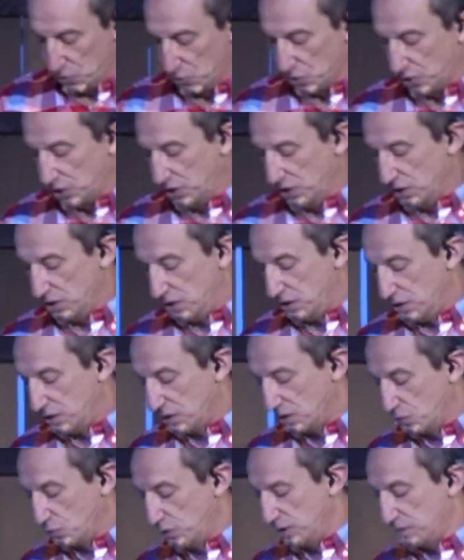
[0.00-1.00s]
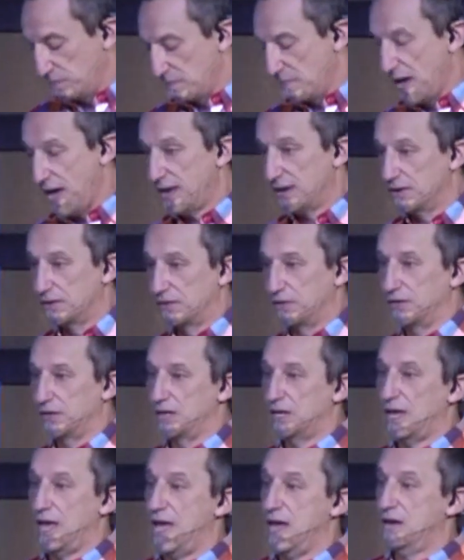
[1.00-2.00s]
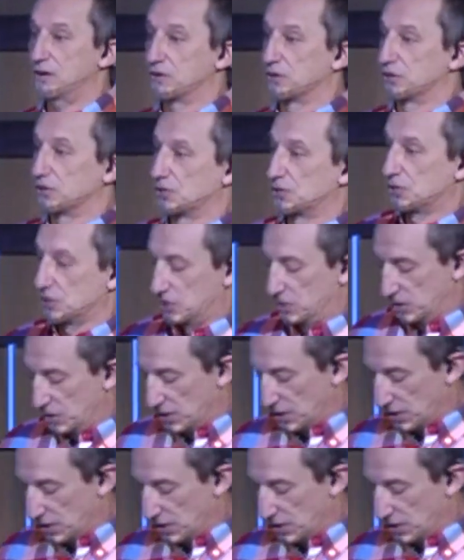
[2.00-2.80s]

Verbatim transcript: you were here, we met the haters,